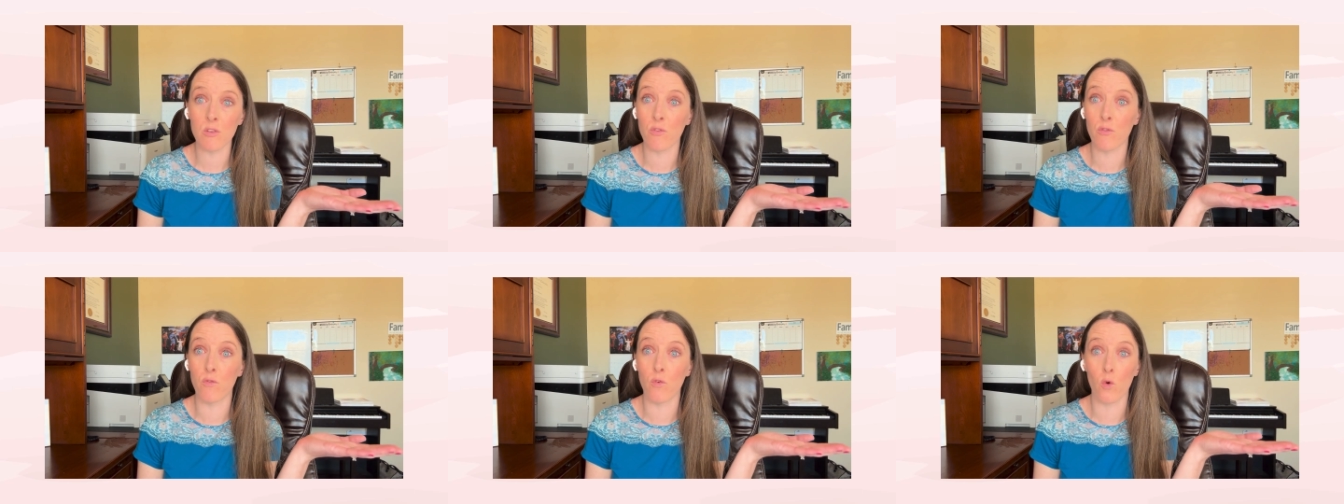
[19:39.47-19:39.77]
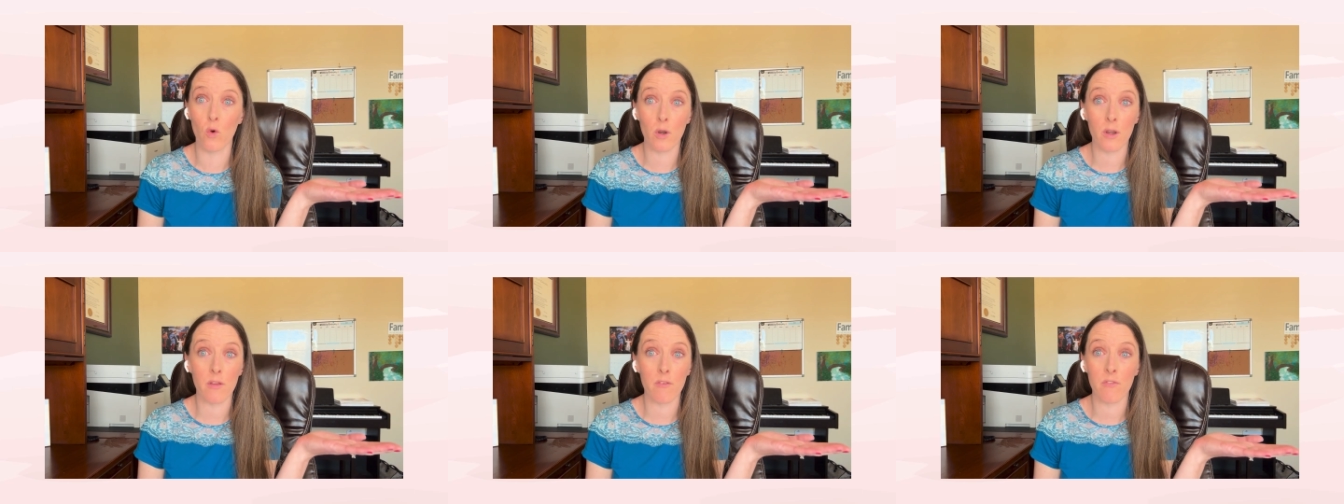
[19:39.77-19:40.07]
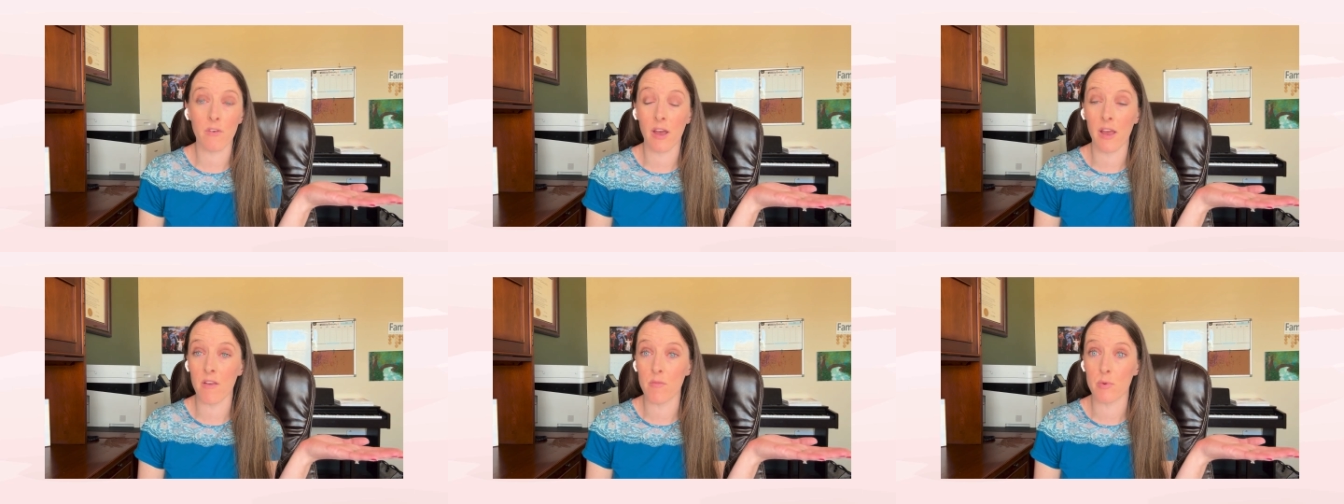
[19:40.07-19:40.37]

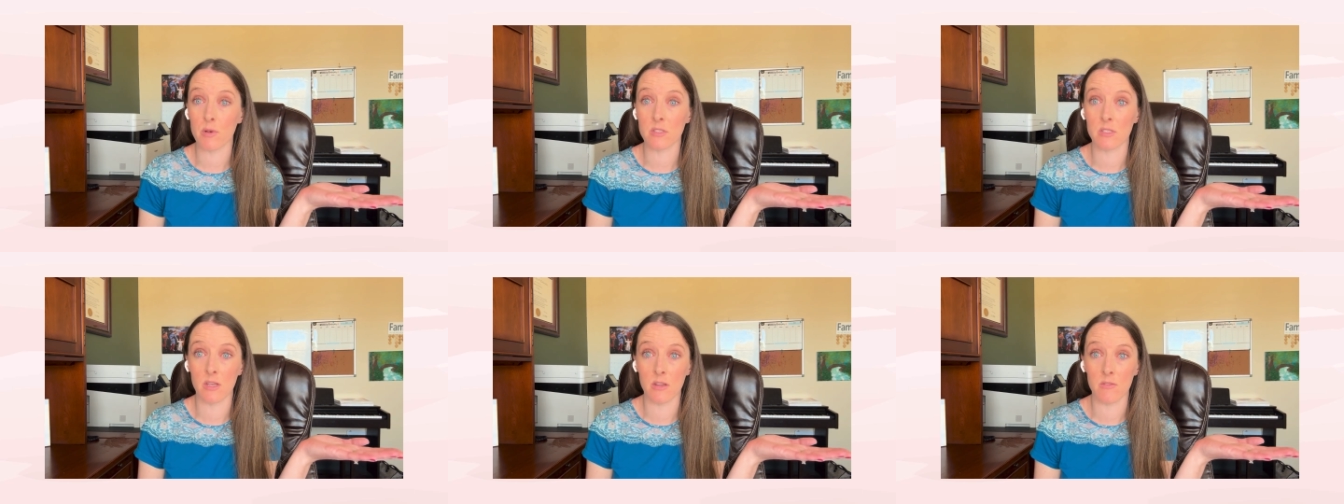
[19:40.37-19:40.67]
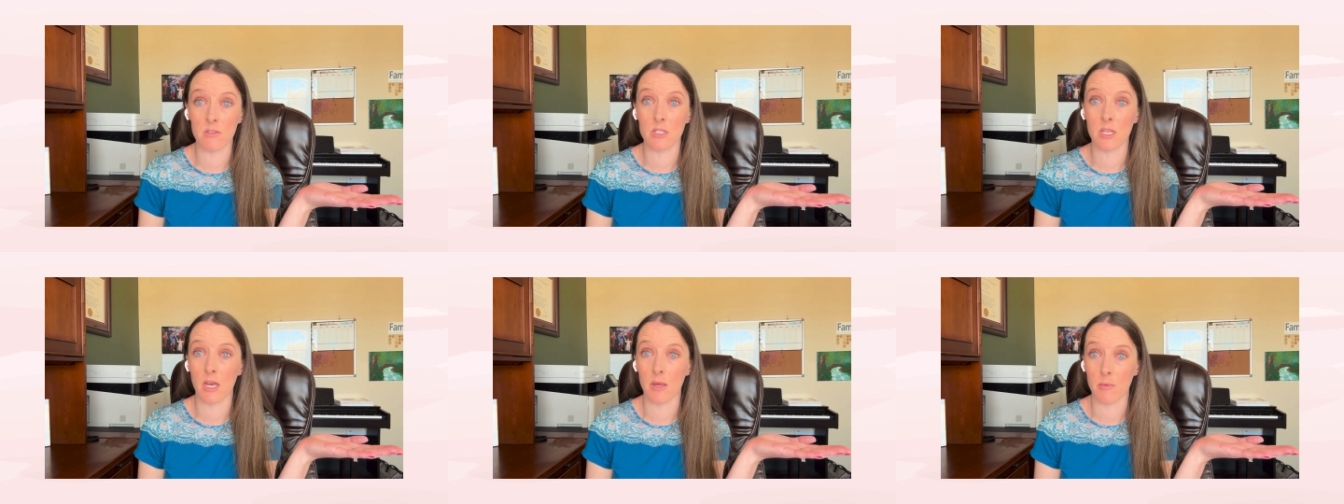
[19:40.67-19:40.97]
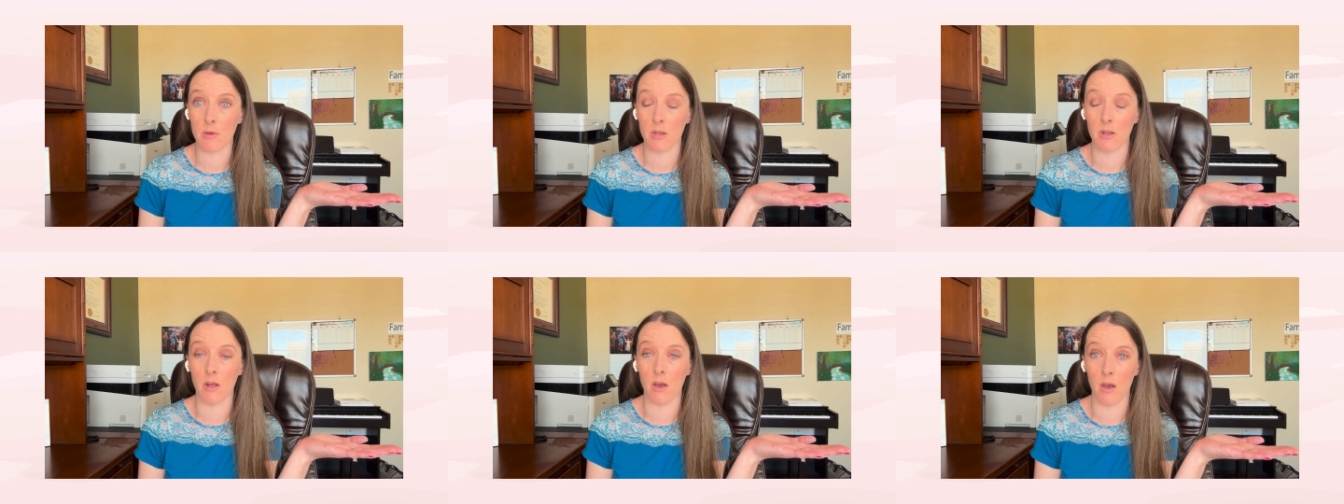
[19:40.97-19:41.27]
45% of the time
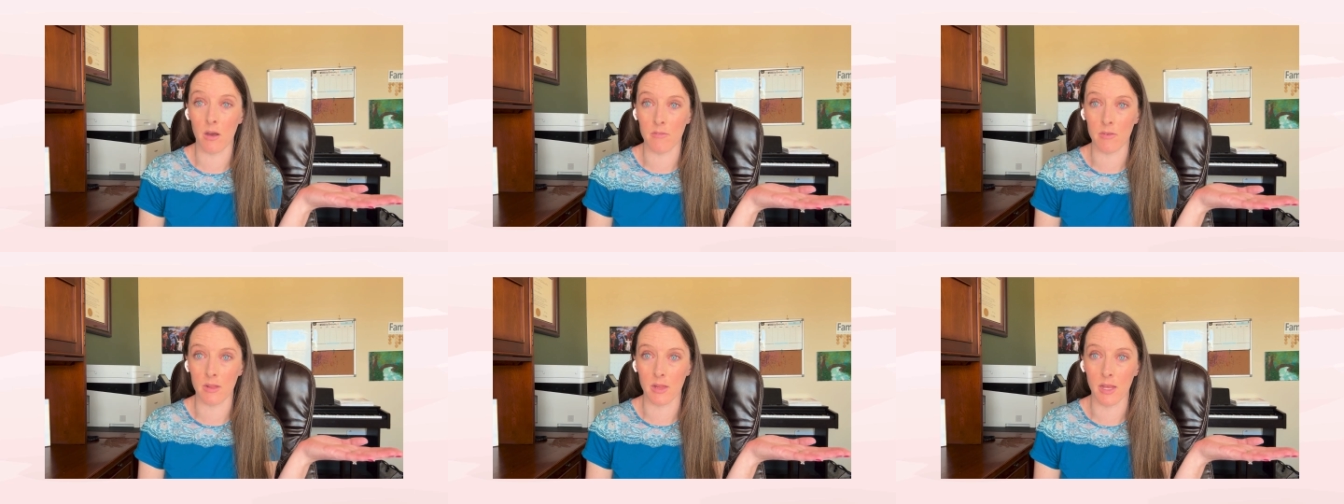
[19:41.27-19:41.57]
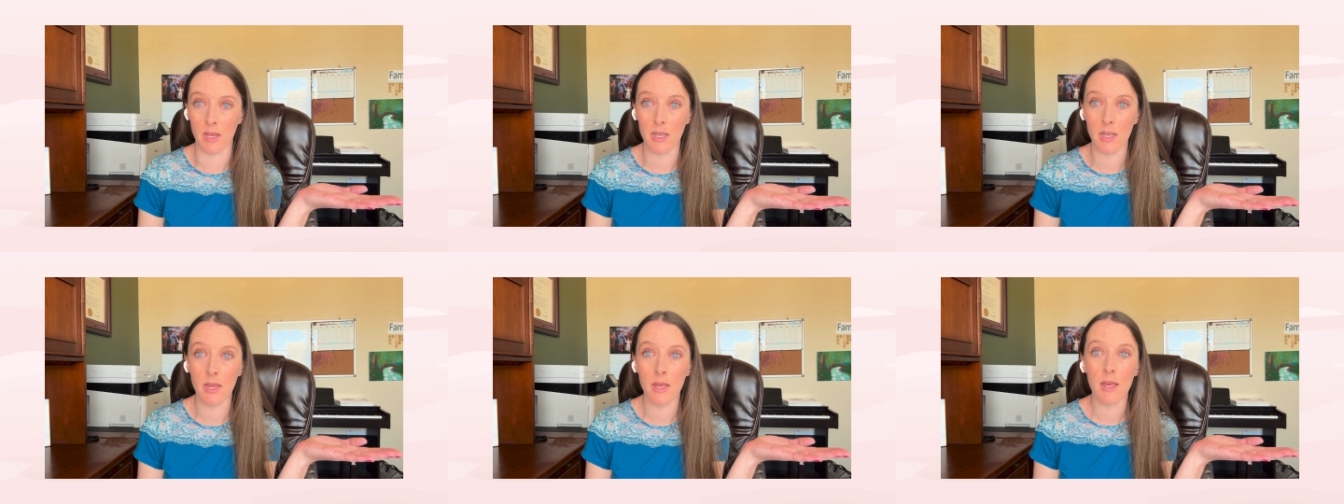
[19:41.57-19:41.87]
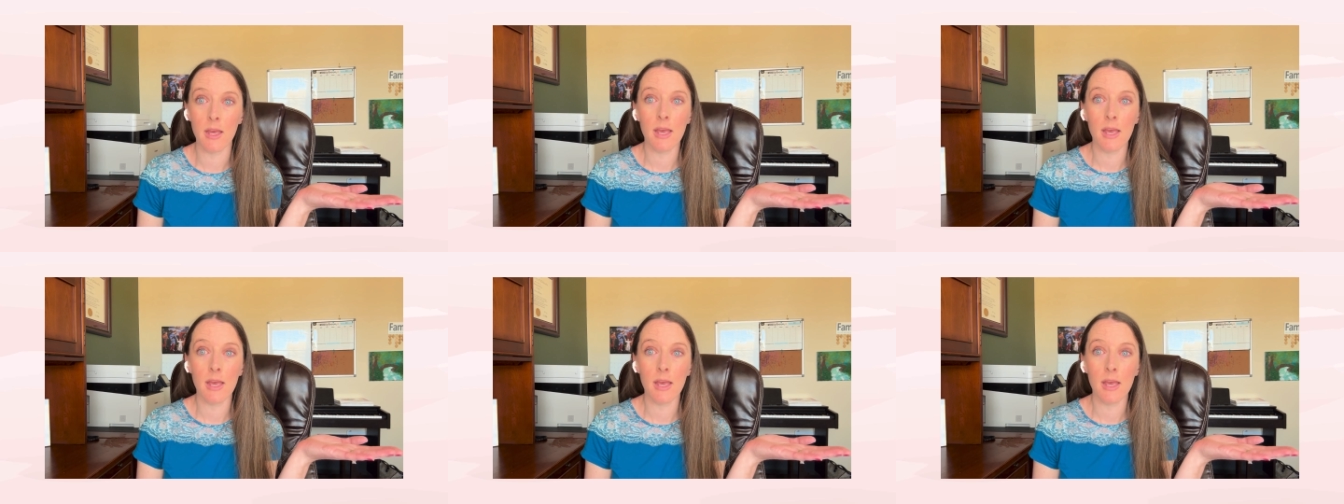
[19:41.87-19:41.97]
you're going to ovulate.